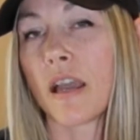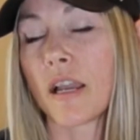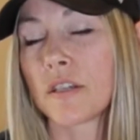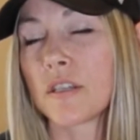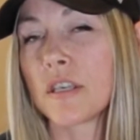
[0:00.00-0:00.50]

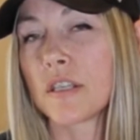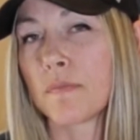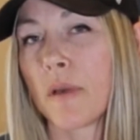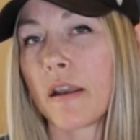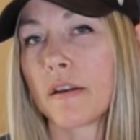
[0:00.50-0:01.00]
actually
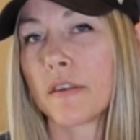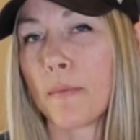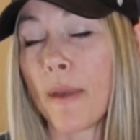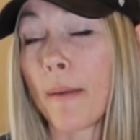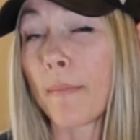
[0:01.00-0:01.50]
inspired
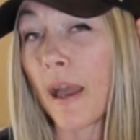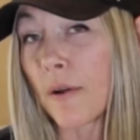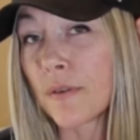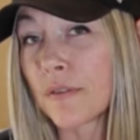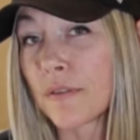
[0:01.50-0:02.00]
the map
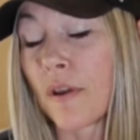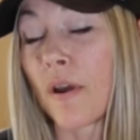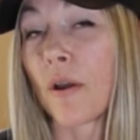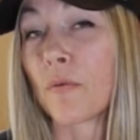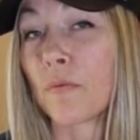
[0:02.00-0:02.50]
house
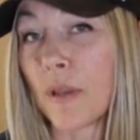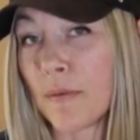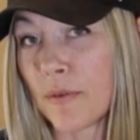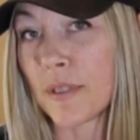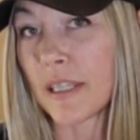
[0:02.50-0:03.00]
on
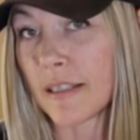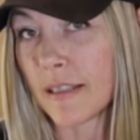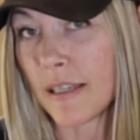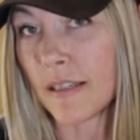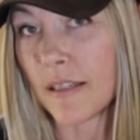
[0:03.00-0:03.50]
Rainbow Six
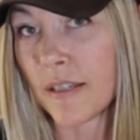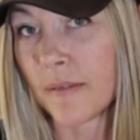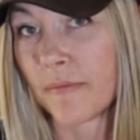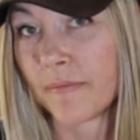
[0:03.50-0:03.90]
Siege.